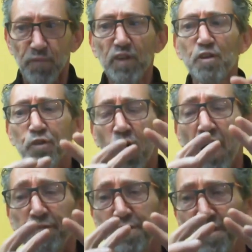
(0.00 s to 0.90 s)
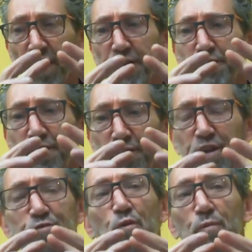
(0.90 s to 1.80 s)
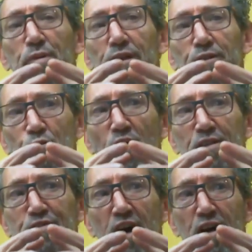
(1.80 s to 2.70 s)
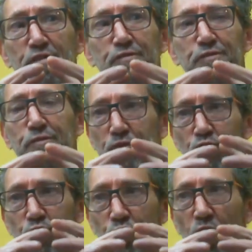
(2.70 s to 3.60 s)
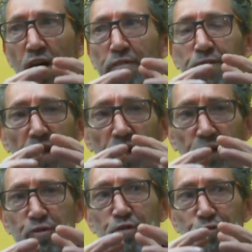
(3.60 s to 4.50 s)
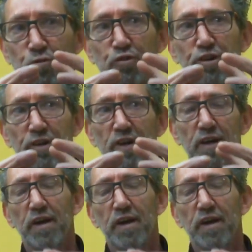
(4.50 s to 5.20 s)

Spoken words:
So I've decided that this would be the right size to have the electric scooter,